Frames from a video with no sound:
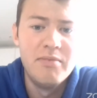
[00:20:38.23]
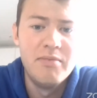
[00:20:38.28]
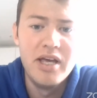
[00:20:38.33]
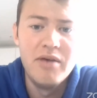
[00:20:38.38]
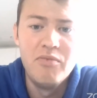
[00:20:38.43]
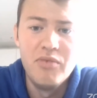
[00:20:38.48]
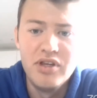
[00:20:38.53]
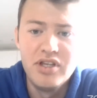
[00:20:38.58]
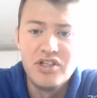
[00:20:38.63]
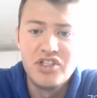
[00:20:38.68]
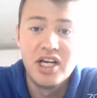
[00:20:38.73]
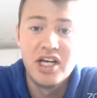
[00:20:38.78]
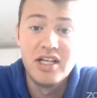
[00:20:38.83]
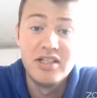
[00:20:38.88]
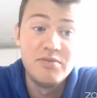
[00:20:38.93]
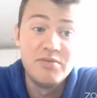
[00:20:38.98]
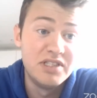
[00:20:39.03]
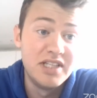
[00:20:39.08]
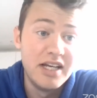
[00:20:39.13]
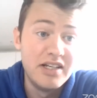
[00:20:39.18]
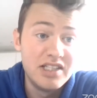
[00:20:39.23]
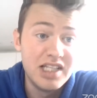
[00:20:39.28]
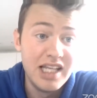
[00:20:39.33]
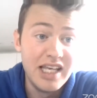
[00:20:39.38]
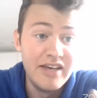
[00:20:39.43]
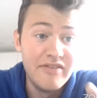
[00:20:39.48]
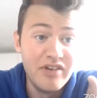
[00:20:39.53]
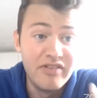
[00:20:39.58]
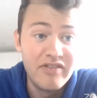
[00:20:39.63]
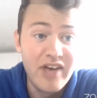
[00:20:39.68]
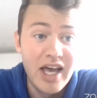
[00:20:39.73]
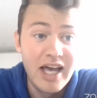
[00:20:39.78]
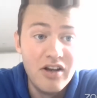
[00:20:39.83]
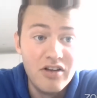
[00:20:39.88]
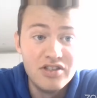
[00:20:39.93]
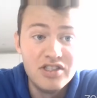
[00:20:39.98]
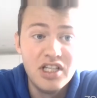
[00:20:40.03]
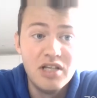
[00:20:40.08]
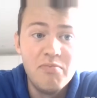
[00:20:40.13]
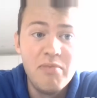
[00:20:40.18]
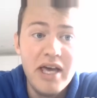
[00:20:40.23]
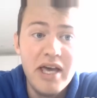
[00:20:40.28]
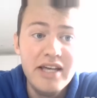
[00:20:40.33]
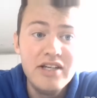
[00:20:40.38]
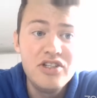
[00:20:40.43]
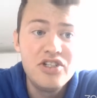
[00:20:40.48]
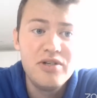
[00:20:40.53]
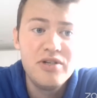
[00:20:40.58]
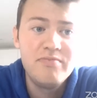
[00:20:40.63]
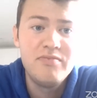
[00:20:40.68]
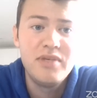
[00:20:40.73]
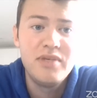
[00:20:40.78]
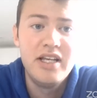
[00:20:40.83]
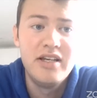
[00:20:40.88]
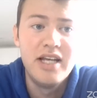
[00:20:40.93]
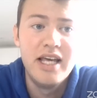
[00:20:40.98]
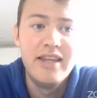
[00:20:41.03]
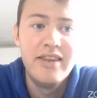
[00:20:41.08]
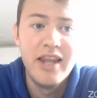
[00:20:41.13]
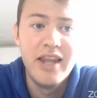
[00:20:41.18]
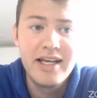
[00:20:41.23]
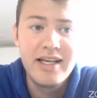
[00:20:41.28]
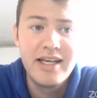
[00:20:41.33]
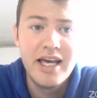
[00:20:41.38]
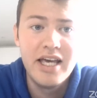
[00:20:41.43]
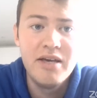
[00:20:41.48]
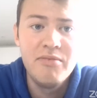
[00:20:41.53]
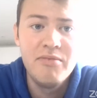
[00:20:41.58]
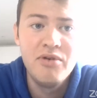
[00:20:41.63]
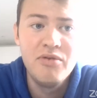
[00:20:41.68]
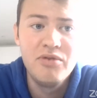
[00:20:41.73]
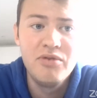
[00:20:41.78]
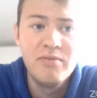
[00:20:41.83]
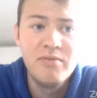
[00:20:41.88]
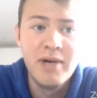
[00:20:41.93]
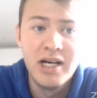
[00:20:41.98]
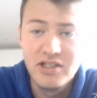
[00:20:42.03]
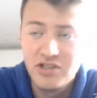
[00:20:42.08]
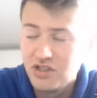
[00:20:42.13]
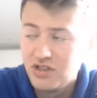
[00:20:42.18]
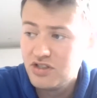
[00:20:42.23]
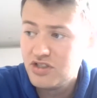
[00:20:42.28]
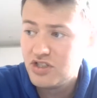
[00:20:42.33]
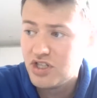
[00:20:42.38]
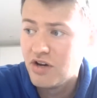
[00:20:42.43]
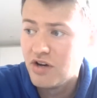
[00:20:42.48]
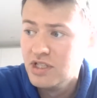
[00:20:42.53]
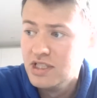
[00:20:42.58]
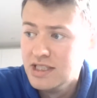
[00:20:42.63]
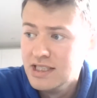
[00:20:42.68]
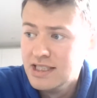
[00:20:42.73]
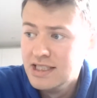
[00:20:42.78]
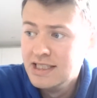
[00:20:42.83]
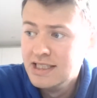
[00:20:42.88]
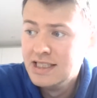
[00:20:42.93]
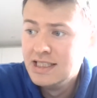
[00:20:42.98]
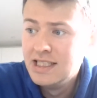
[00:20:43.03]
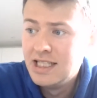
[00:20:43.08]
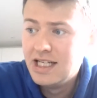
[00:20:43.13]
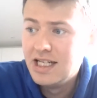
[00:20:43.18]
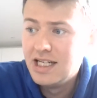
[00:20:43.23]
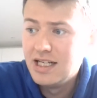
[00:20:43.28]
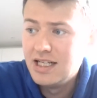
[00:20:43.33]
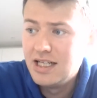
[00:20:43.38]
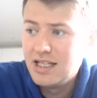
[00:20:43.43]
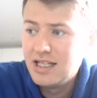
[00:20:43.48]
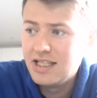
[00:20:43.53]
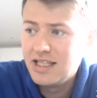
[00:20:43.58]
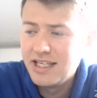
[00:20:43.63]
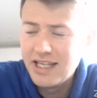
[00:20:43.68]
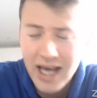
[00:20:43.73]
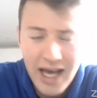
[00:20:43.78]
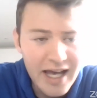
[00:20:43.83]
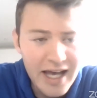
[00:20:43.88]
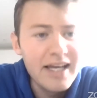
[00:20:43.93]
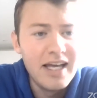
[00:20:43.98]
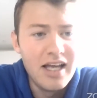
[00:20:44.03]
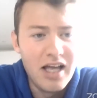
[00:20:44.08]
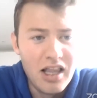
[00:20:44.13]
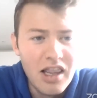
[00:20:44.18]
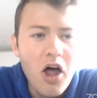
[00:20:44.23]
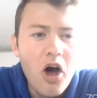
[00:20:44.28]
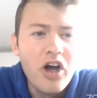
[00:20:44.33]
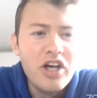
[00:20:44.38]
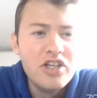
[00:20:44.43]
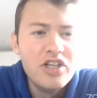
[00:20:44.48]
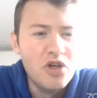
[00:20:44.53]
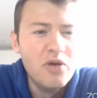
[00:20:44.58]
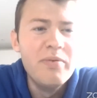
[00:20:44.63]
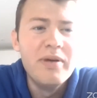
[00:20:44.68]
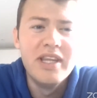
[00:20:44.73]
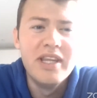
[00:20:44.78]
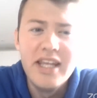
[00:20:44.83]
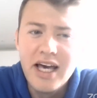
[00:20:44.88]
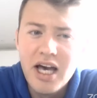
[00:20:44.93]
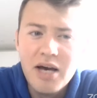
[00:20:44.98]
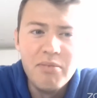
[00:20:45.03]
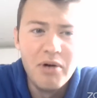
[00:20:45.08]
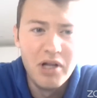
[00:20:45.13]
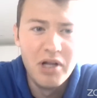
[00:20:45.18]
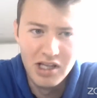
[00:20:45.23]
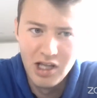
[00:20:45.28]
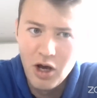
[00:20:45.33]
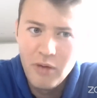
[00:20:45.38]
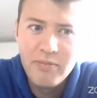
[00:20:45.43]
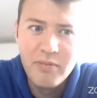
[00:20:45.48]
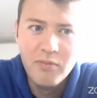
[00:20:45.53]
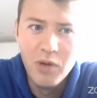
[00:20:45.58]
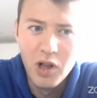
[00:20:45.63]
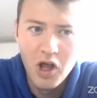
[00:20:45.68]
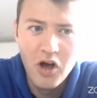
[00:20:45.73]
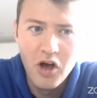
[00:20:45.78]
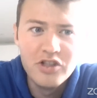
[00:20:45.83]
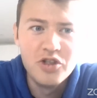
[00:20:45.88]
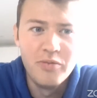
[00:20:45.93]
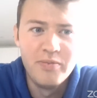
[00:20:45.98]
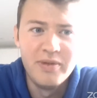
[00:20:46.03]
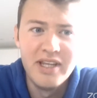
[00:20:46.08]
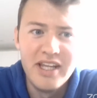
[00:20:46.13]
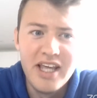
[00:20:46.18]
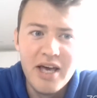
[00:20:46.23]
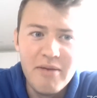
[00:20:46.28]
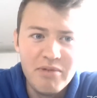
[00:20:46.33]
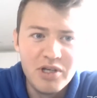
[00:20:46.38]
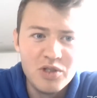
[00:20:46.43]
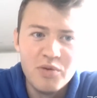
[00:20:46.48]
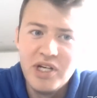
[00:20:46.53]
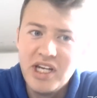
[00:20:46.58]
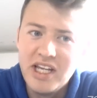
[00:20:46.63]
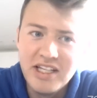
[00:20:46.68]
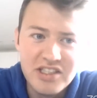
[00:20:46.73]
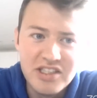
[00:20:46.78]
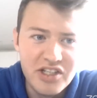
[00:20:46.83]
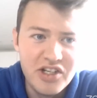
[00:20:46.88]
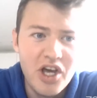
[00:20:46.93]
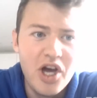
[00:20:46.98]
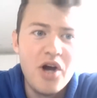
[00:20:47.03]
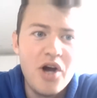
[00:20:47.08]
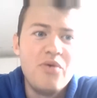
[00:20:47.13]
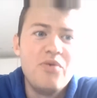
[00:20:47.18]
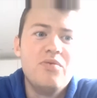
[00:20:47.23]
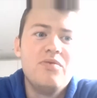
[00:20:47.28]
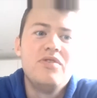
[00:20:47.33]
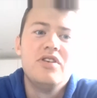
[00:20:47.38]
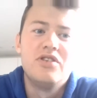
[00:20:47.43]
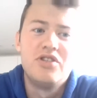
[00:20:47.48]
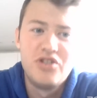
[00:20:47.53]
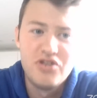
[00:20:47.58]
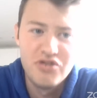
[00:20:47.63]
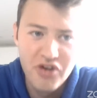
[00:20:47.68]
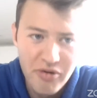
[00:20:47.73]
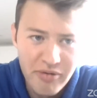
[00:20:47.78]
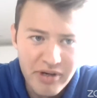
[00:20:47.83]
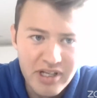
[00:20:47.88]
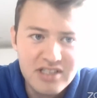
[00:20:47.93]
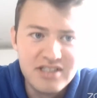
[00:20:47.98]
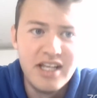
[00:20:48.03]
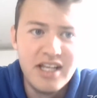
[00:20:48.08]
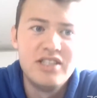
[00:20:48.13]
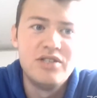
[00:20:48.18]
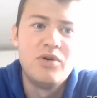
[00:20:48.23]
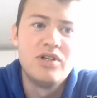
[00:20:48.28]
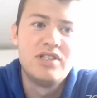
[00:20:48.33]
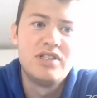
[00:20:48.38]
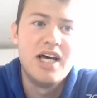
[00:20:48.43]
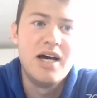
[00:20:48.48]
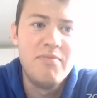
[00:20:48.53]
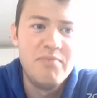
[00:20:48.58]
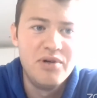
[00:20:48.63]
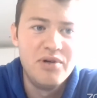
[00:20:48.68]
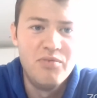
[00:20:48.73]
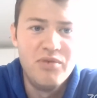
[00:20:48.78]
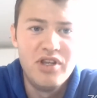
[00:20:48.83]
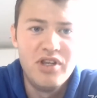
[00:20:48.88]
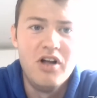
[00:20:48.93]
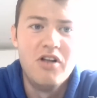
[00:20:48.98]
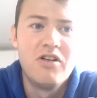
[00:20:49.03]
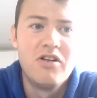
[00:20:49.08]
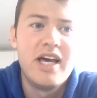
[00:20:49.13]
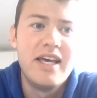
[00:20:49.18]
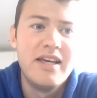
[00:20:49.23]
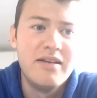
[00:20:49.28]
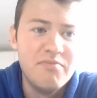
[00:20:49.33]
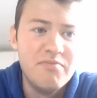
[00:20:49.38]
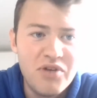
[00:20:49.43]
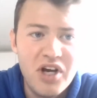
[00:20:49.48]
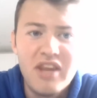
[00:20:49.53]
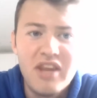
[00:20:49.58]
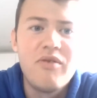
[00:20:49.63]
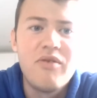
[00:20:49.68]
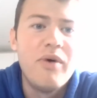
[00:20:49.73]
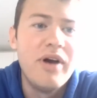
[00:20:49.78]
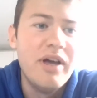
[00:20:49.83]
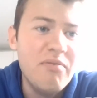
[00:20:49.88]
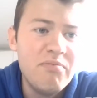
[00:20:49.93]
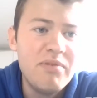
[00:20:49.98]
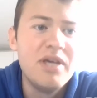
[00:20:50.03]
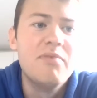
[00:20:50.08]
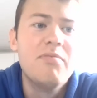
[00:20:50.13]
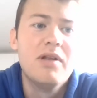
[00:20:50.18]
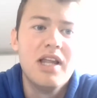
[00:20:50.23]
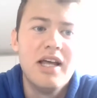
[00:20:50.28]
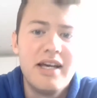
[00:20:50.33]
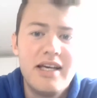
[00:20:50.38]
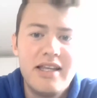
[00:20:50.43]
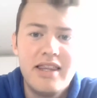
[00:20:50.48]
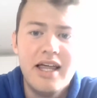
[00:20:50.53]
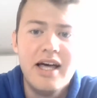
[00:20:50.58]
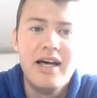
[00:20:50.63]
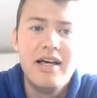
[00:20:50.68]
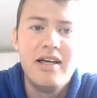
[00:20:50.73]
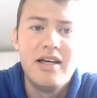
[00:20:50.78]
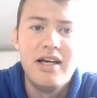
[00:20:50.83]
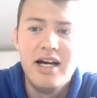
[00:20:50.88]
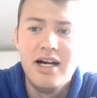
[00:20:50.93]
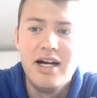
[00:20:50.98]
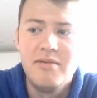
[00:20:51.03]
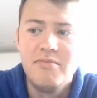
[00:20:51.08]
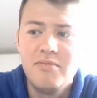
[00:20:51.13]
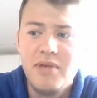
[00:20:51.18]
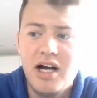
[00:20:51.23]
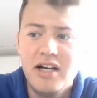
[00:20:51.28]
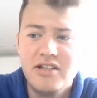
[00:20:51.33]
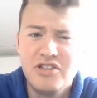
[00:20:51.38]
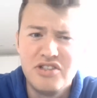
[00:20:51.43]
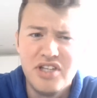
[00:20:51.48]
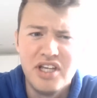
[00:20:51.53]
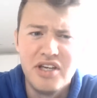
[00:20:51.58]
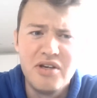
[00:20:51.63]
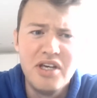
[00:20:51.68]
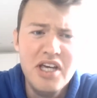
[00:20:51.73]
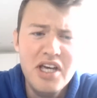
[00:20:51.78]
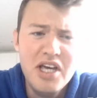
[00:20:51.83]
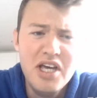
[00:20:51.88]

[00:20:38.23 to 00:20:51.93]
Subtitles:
in with a chance potentially even of getting onto the pitch in that game, you would imagine. So, yeah, a lot is up in the air, but a lot is up in the air because we need to know the true extent of what's happening with Holgate and Branthwaite and people like that. I just think